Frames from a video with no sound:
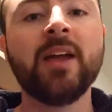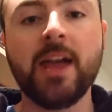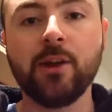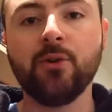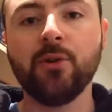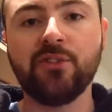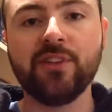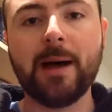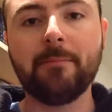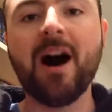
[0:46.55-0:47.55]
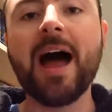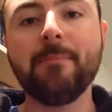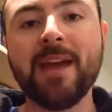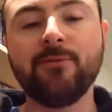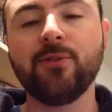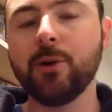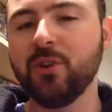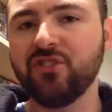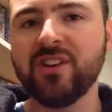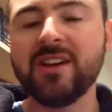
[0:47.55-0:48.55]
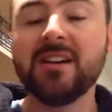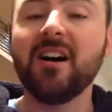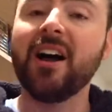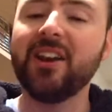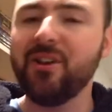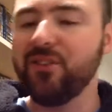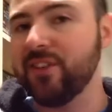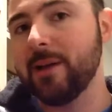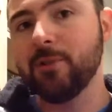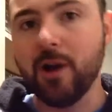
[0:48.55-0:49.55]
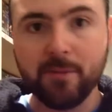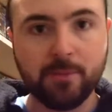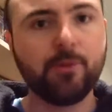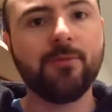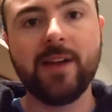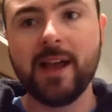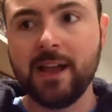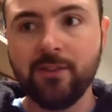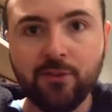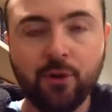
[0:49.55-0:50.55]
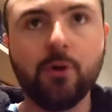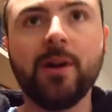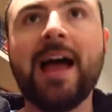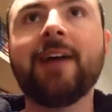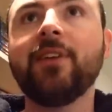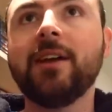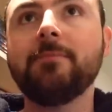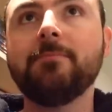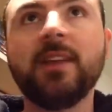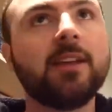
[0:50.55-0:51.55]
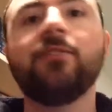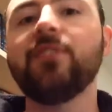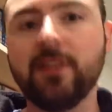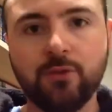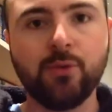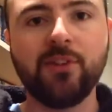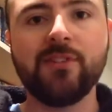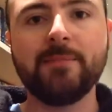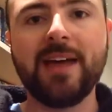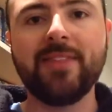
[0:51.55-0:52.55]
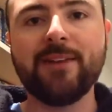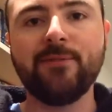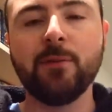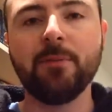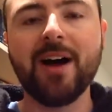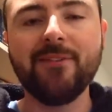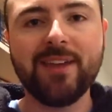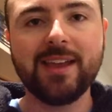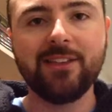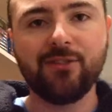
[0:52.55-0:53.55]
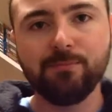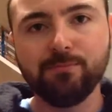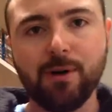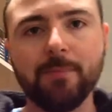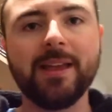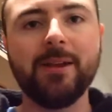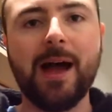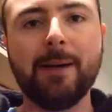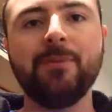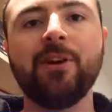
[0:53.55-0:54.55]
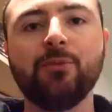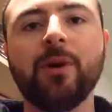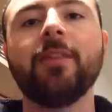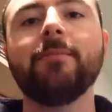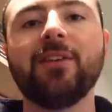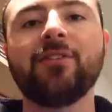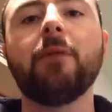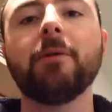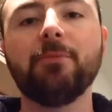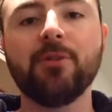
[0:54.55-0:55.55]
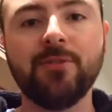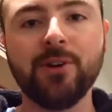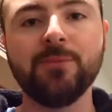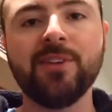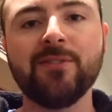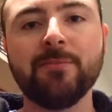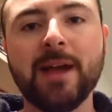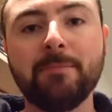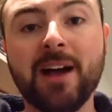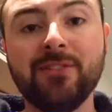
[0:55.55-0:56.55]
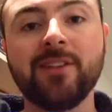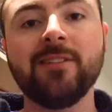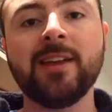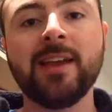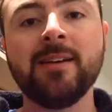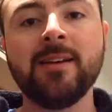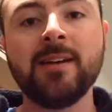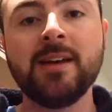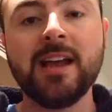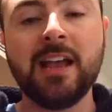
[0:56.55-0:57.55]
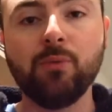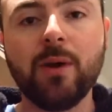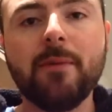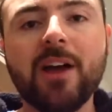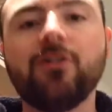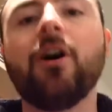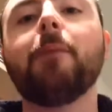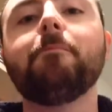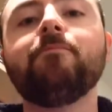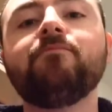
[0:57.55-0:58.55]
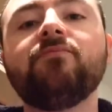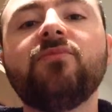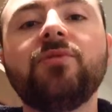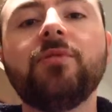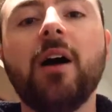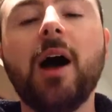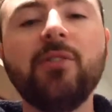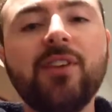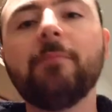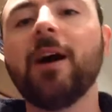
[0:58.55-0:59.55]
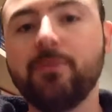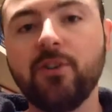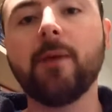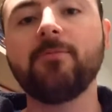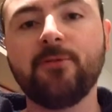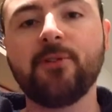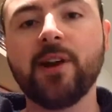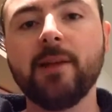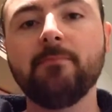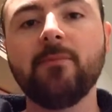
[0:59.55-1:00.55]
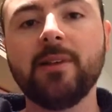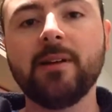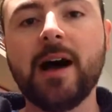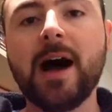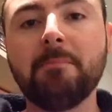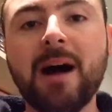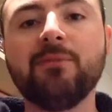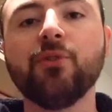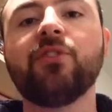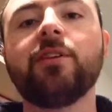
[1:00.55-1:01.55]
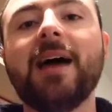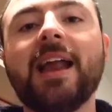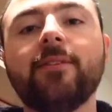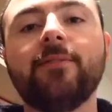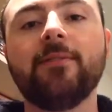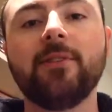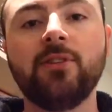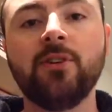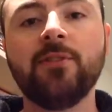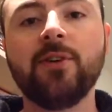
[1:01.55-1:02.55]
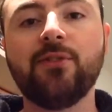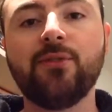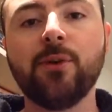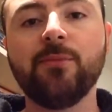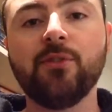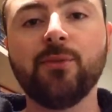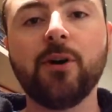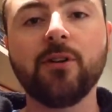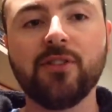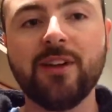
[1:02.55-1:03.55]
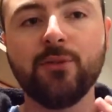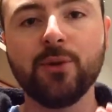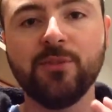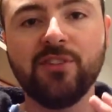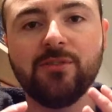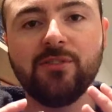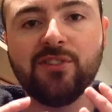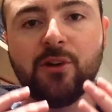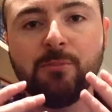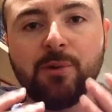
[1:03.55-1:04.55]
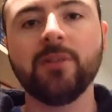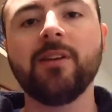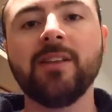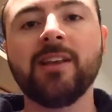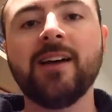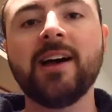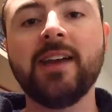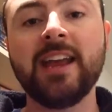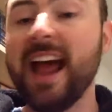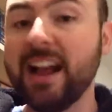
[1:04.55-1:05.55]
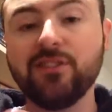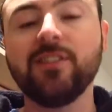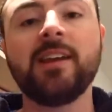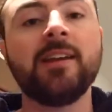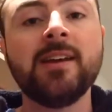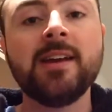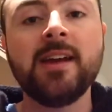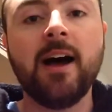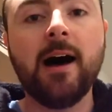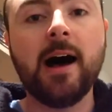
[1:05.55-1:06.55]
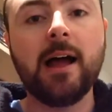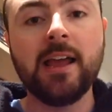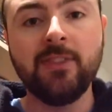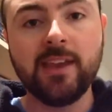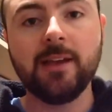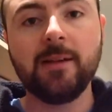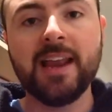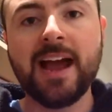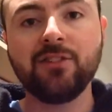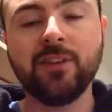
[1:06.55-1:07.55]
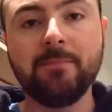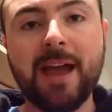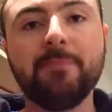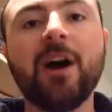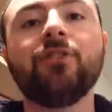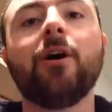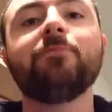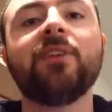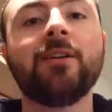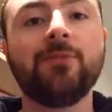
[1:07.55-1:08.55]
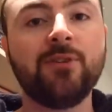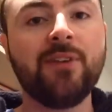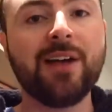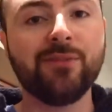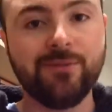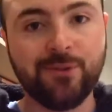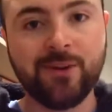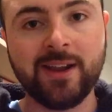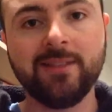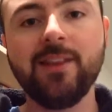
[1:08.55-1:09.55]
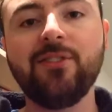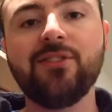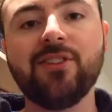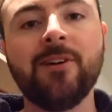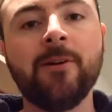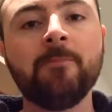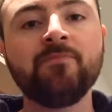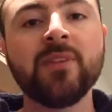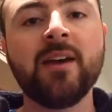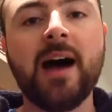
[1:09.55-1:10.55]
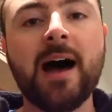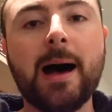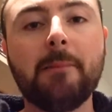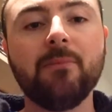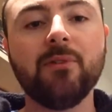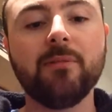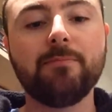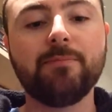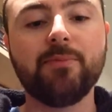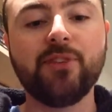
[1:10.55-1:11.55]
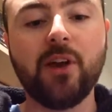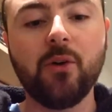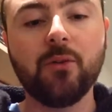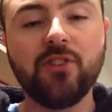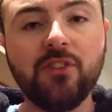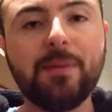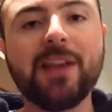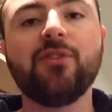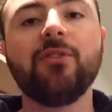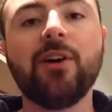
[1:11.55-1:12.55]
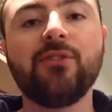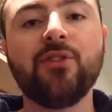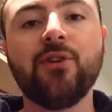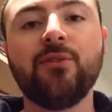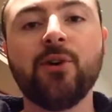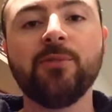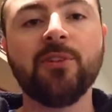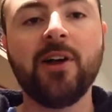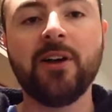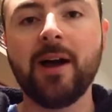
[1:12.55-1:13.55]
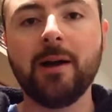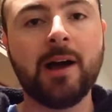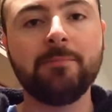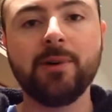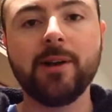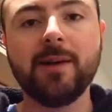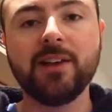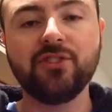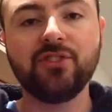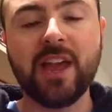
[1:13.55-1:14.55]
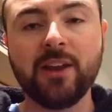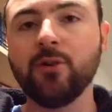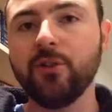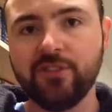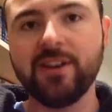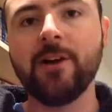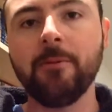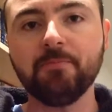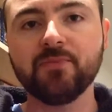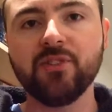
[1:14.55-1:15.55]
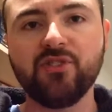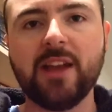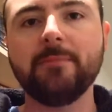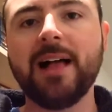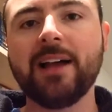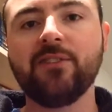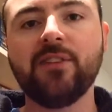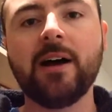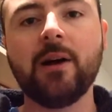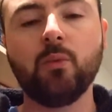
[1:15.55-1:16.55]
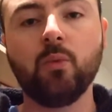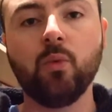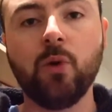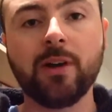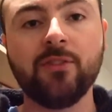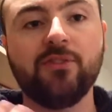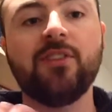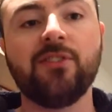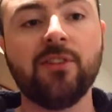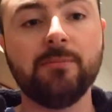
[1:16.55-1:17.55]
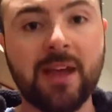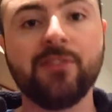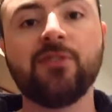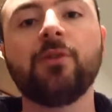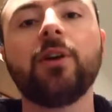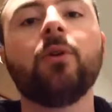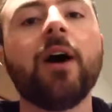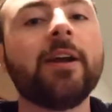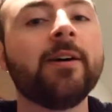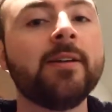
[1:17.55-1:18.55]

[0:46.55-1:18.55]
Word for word: And of course, um, Iron Man three, which I know some comic book fans are all have their knickers in a twist about that film, but I think it's probably up there as one of the best comic book films ever made. Particularly, it's one of my top I would say my top three uh, Marvel Cinematic Universe films as well, because I thought it was so brilliantly done, and actually, uh, in the it actually made my top ten of two thousand thirteen list. So, um, so just based on those two films alone, I, I pretty much, and of course, you know, Shane Black's uh, work as just a, as a screenwriter,